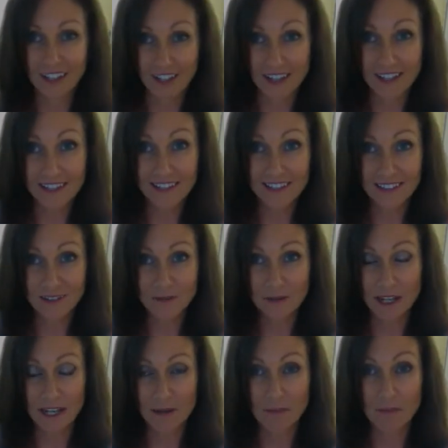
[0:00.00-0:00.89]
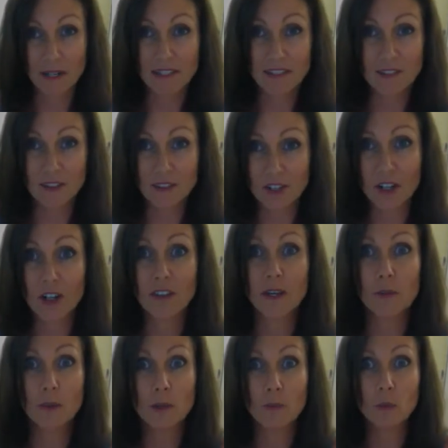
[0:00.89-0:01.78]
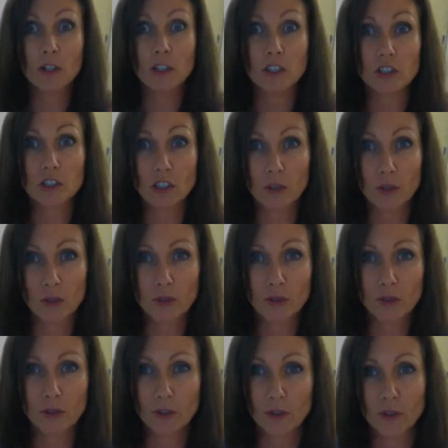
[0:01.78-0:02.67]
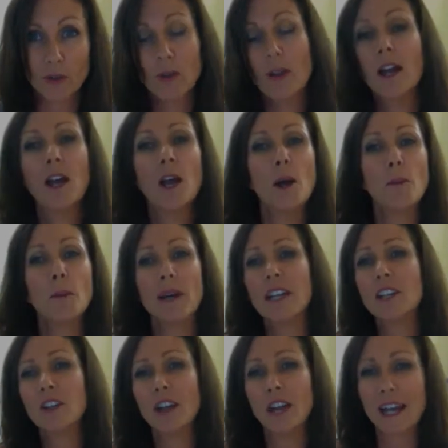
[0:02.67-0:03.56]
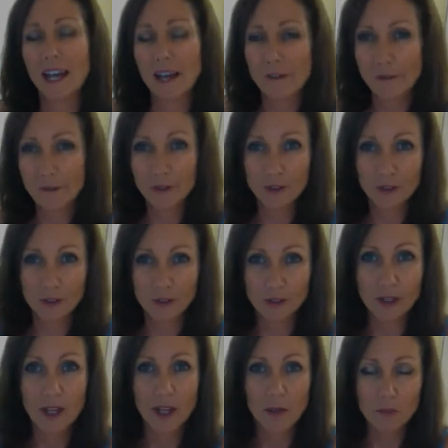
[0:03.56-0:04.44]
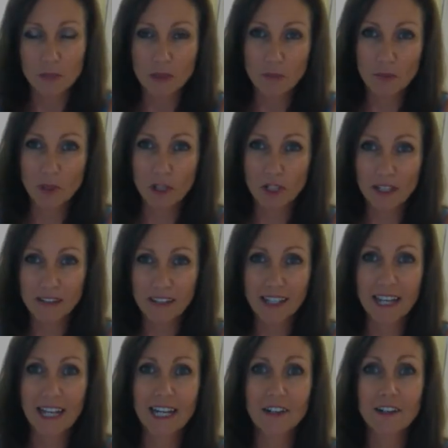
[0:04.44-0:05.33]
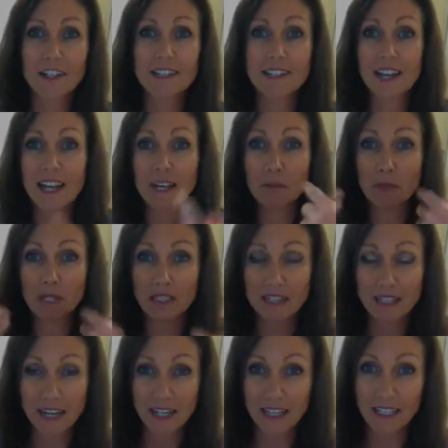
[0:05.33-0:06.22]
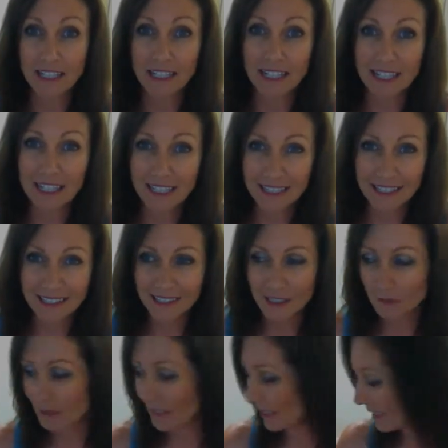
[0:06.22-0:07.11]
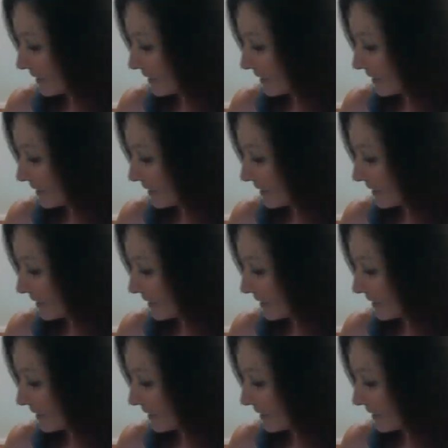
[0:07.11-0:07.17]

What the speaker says: nice muscle tone that we want to show through, but you have to be burning the calories and be taking in a little bit